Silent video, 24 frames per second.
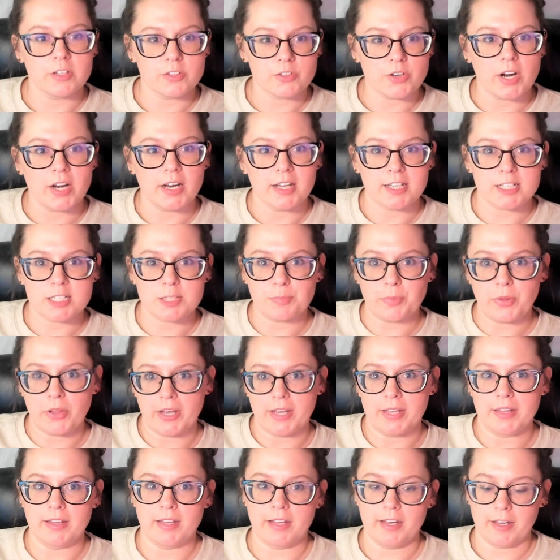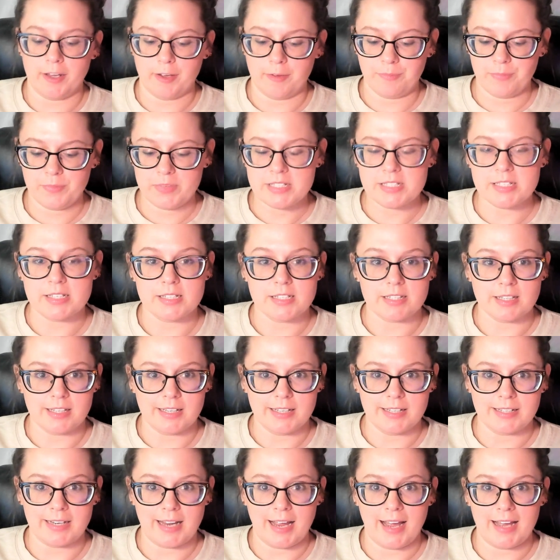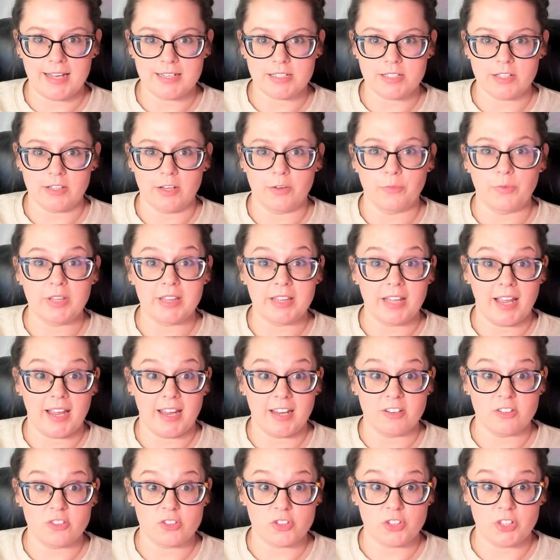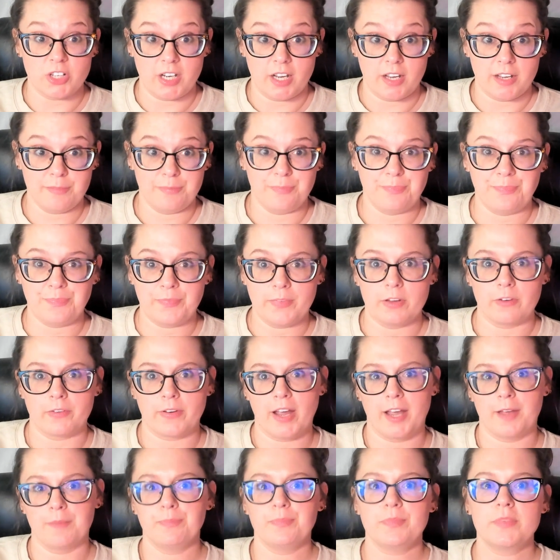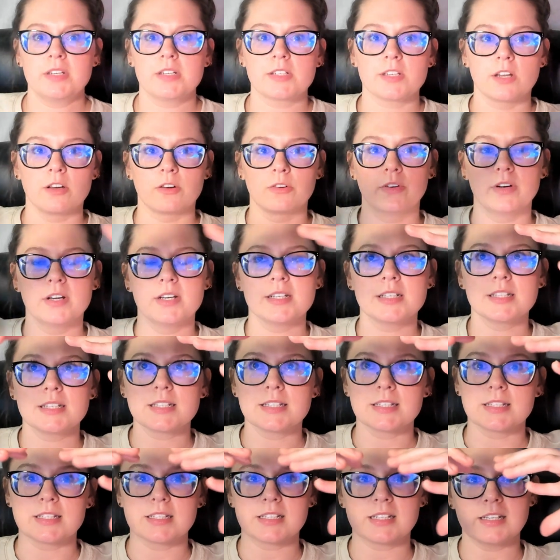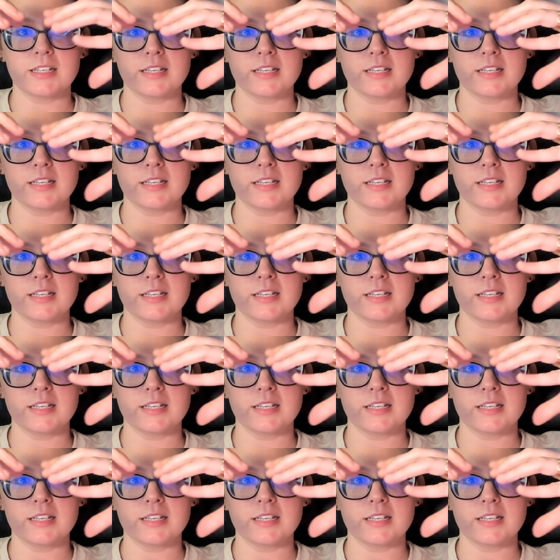to try to explain the systole and diastole with the atria. Okay, so systole